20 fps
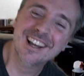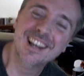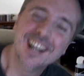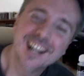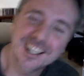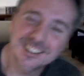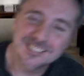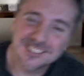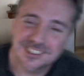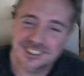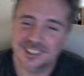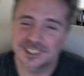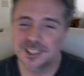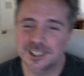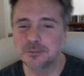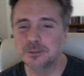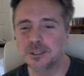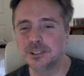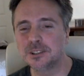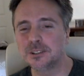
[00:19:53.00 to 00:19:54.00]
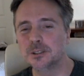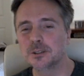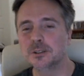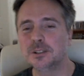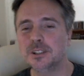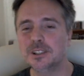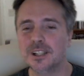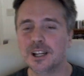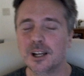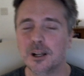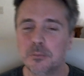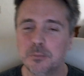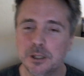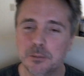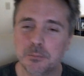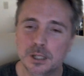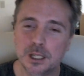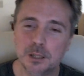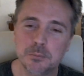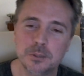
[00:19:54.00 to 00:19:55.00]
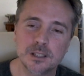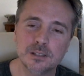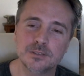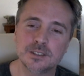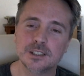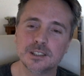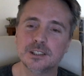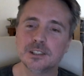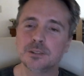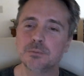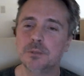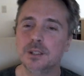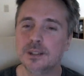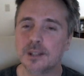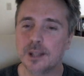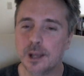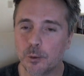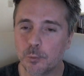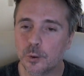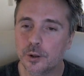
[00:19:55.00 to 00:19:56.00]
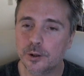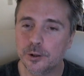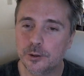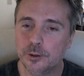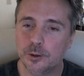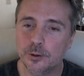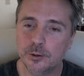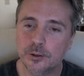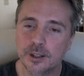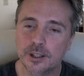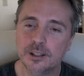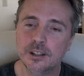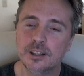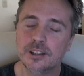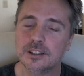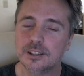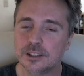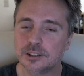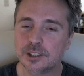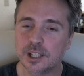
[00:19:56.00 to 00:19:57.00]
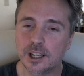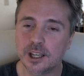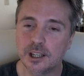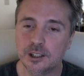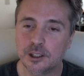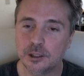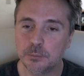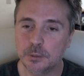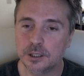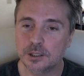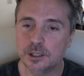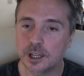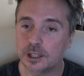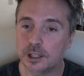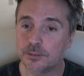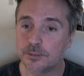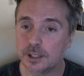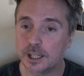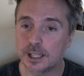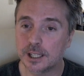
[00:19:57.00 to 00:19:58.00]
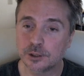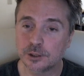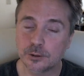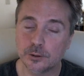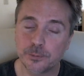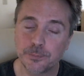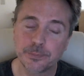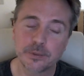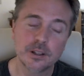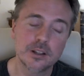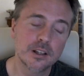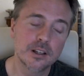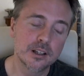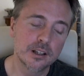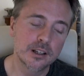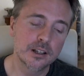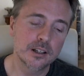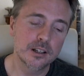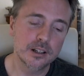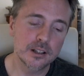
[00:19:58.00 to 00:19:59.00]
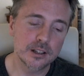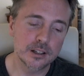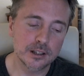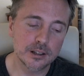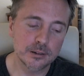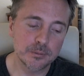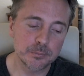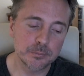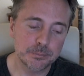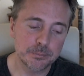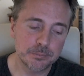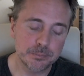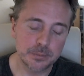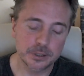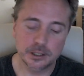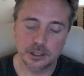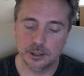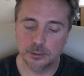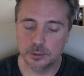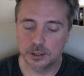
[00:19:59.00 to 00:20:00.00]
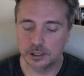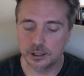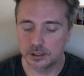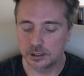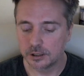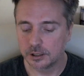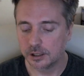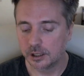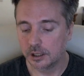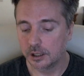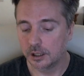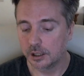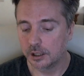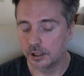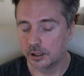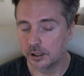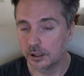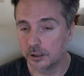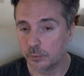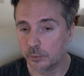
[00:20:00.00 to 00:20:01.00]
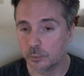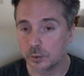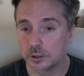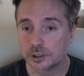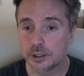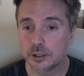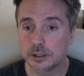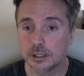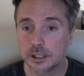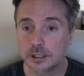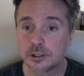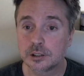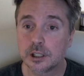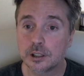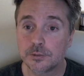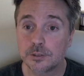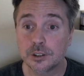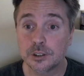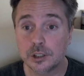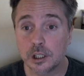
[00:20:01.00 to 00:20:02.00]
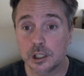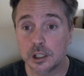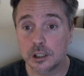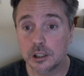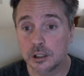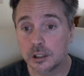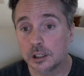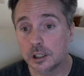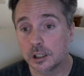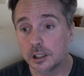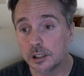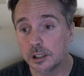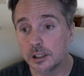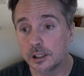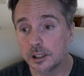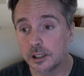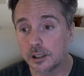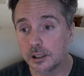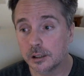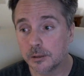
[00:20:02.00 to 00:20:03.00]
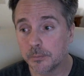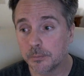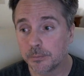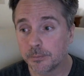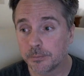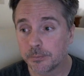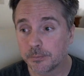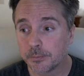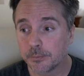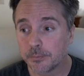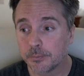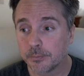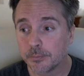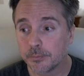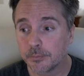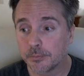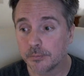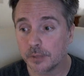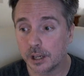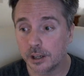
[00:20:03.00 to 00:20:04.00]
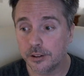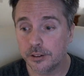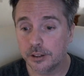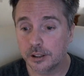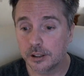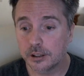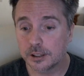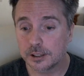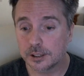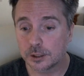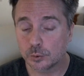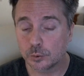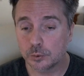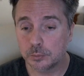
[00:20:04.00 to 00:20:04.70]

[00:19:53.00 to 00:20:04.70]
I'm sorry, I'm just joking. I don't mean MAME devs, I just mean that one dude that decided to be kind of an asshole. But anyway, once all that stuff is done, I think this will